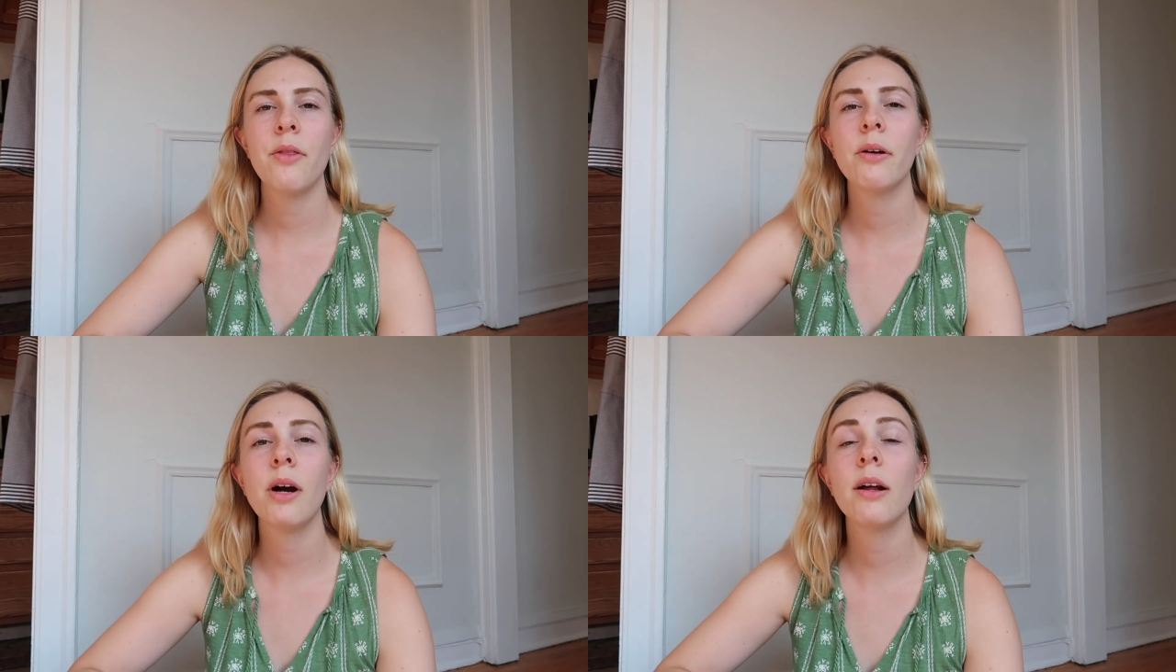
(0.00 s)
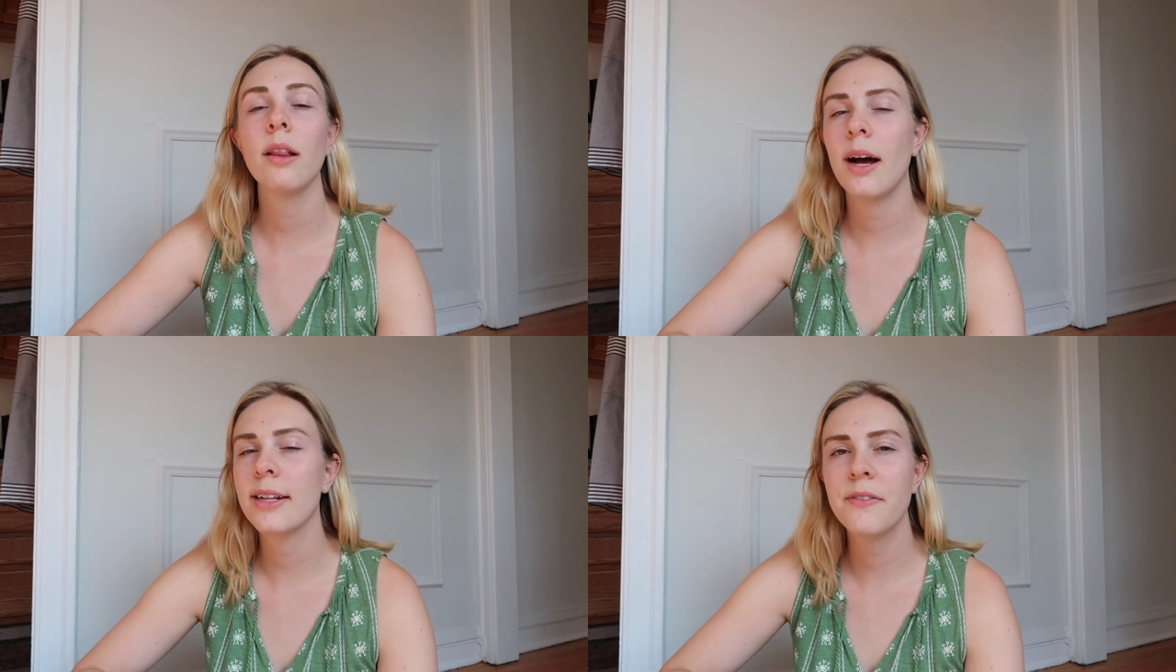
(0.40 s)
there are
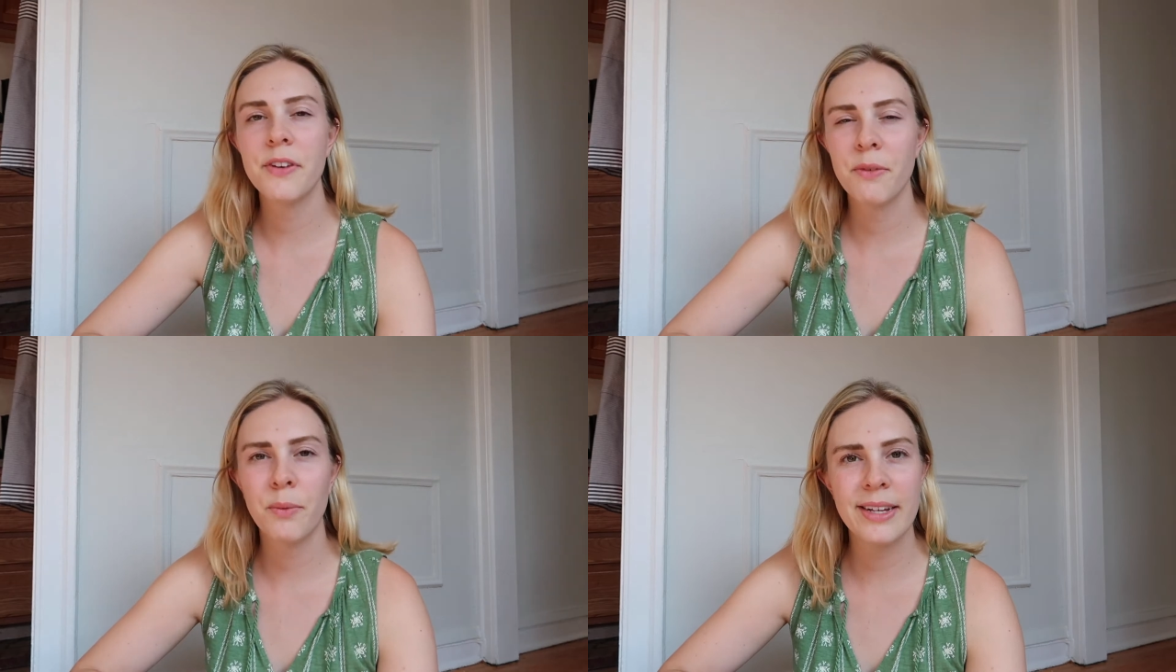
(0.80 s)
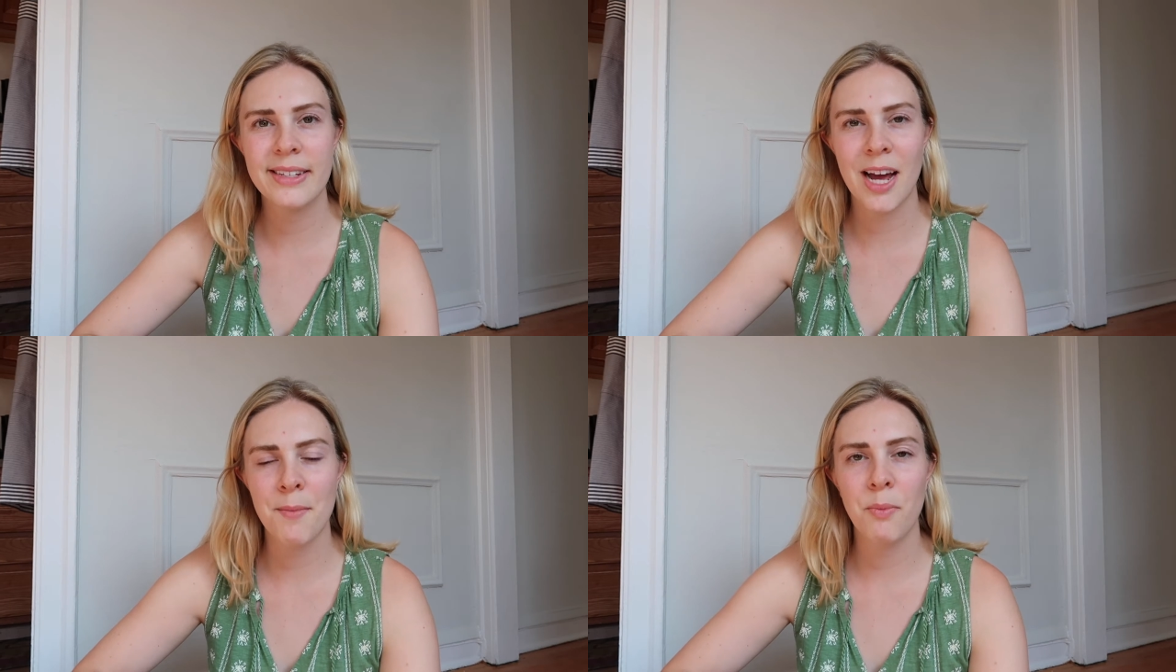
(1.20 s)
lots of different ways
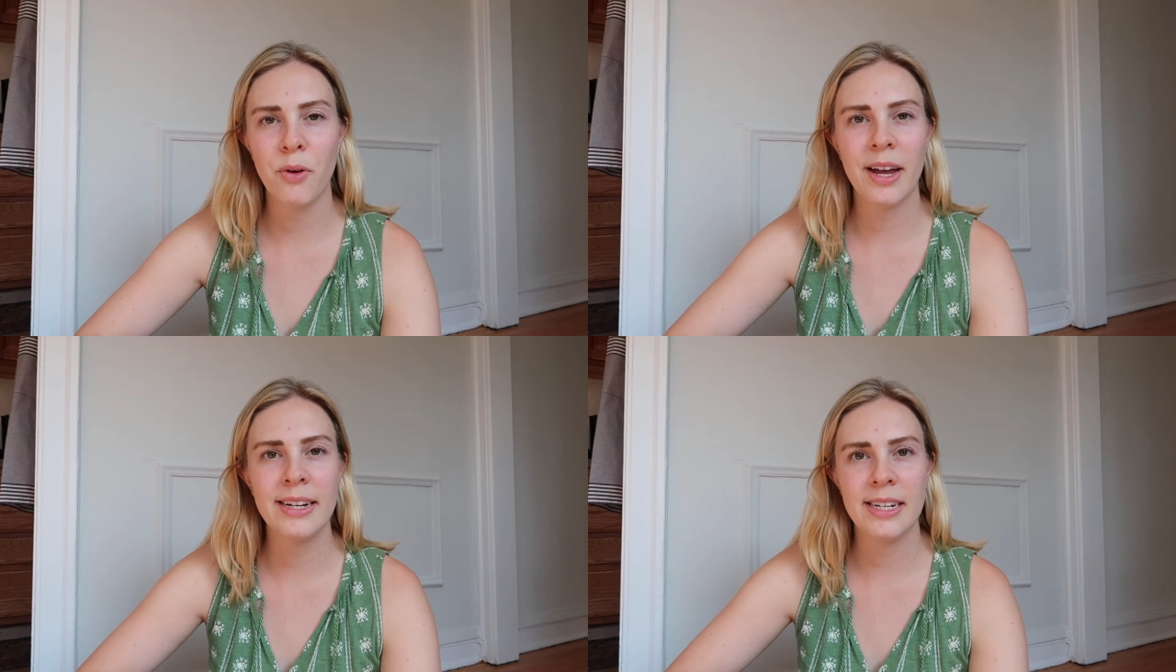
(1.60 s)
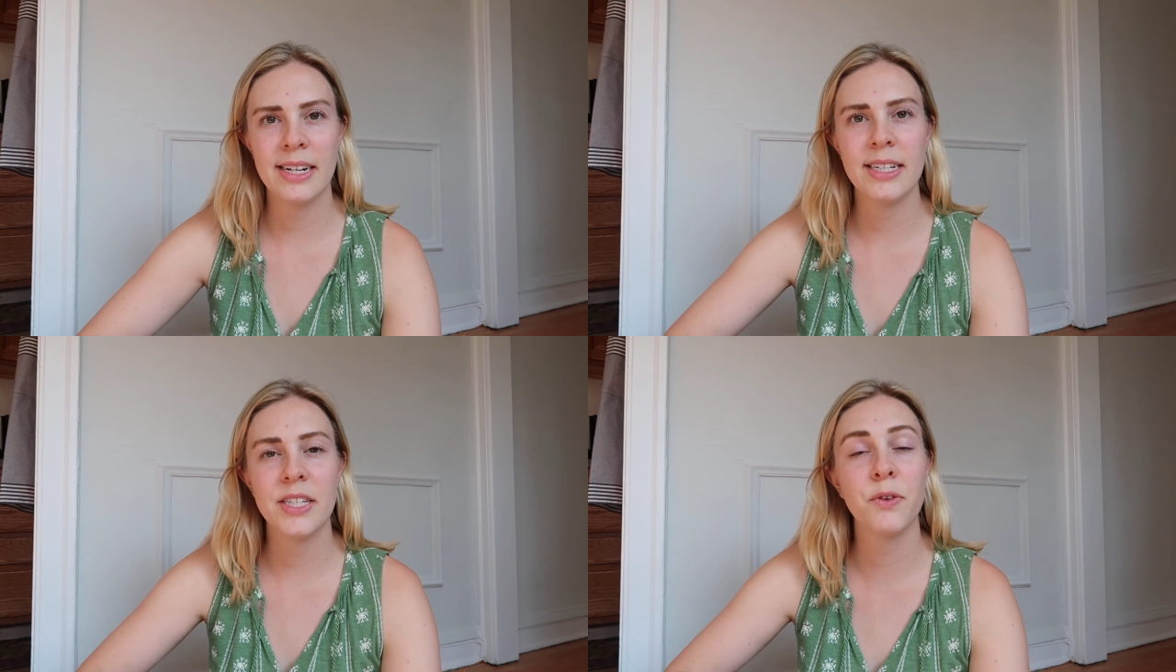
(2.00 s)
to come up with
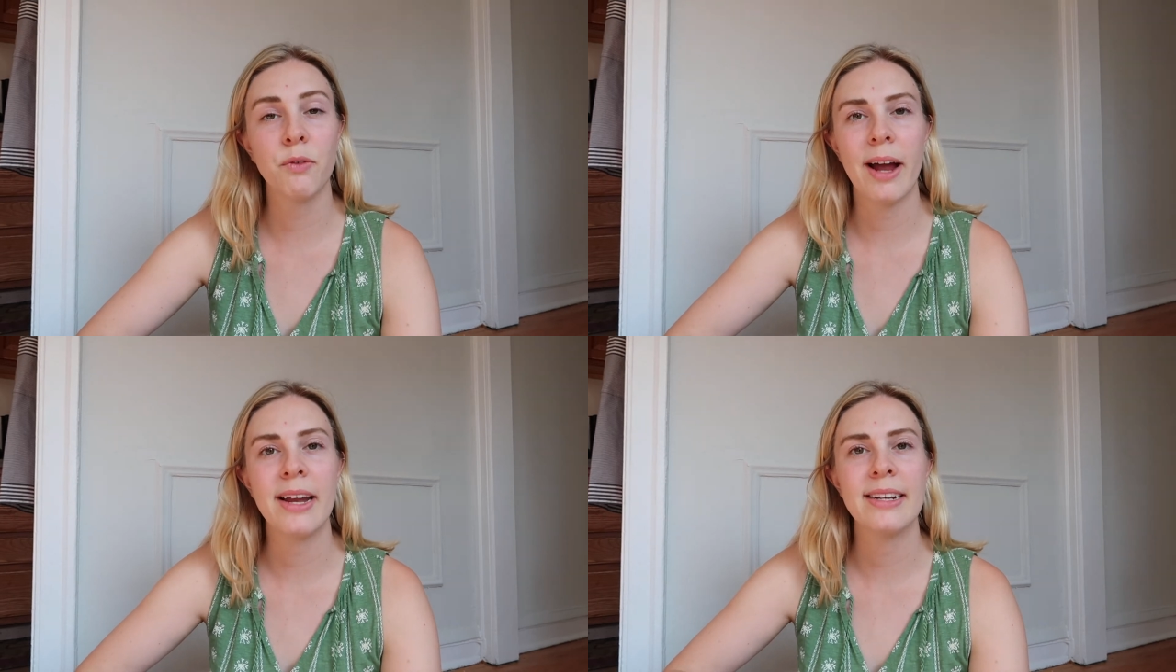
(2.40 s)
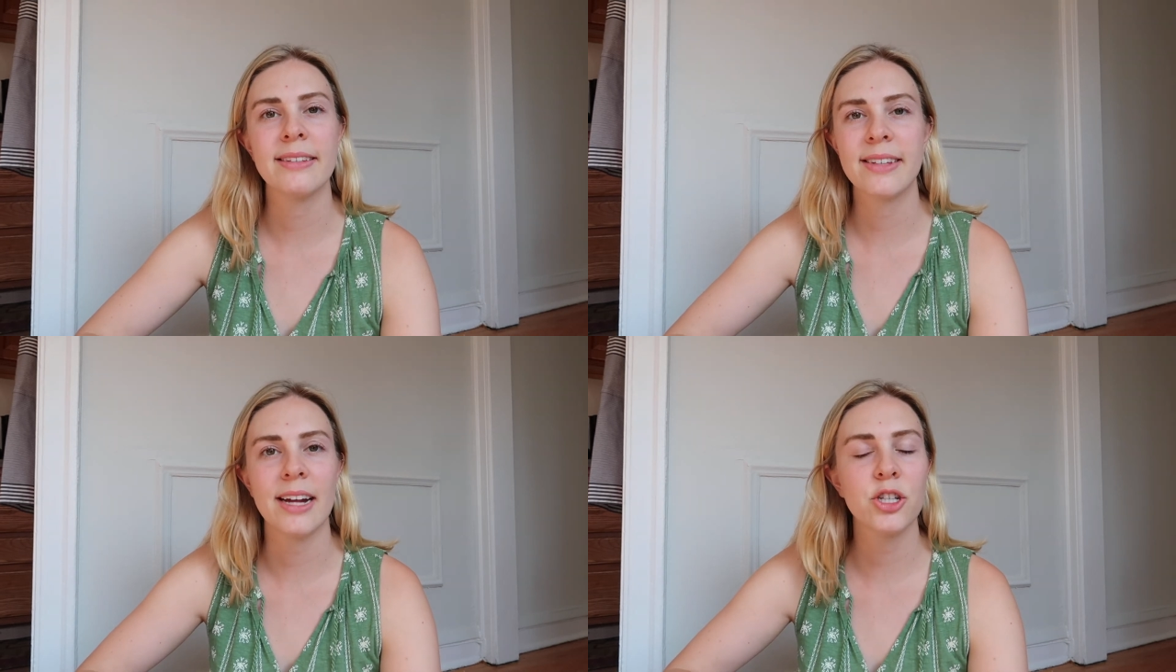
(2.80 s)
ideas for writing
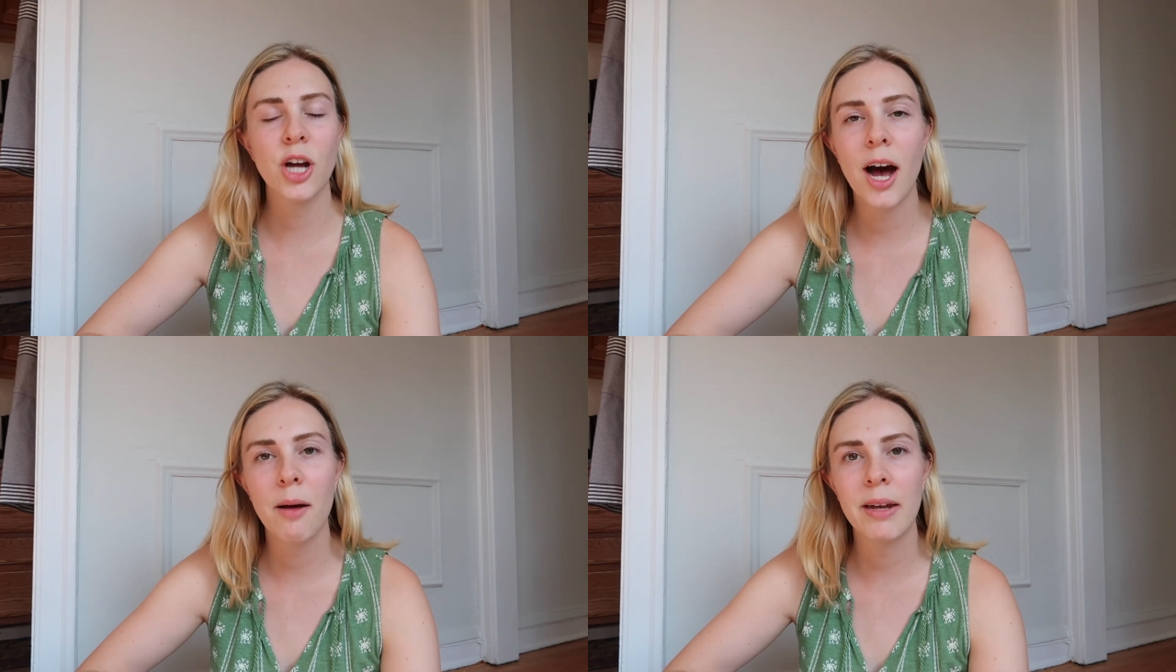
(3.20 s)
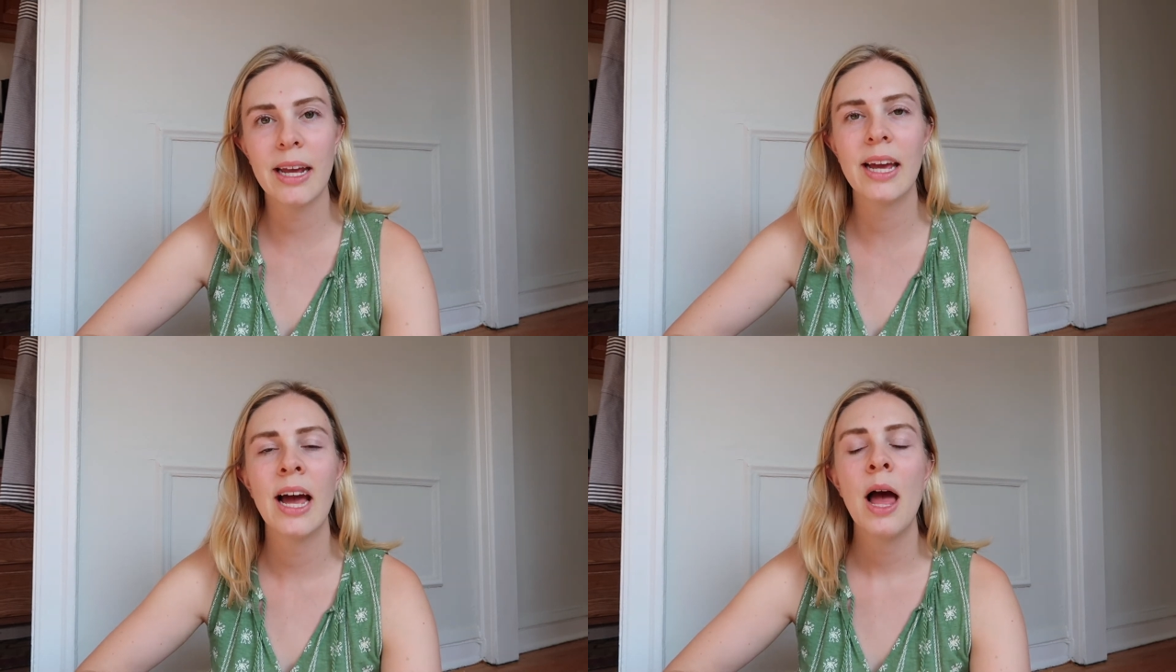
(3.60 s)
sketch
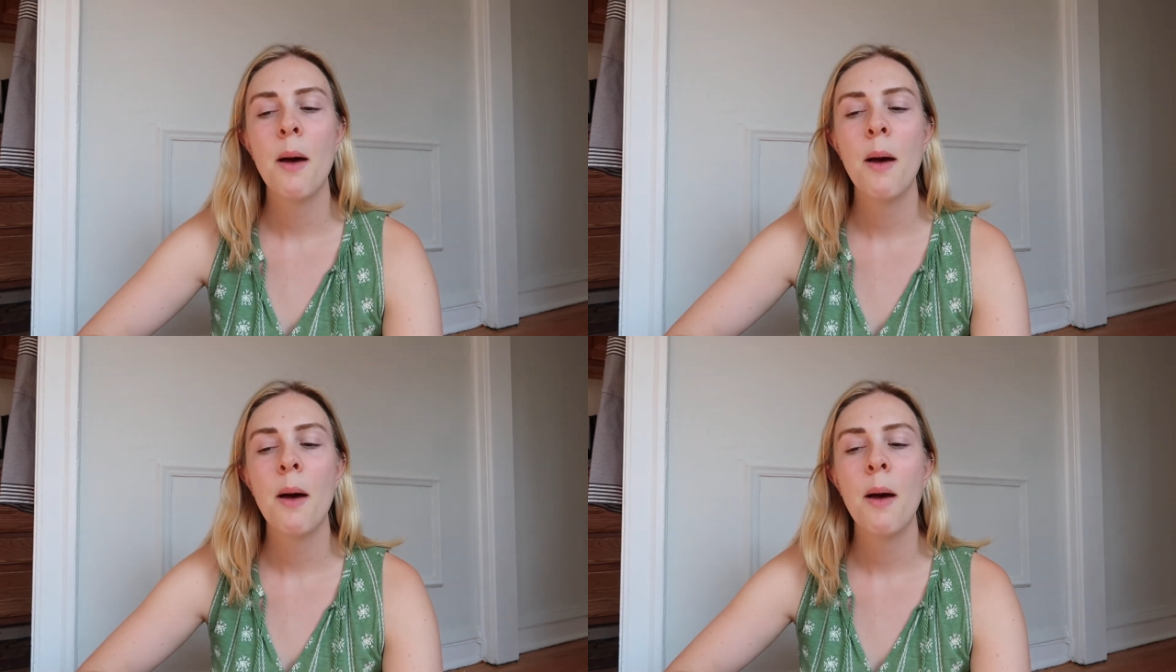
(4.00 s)
comedy,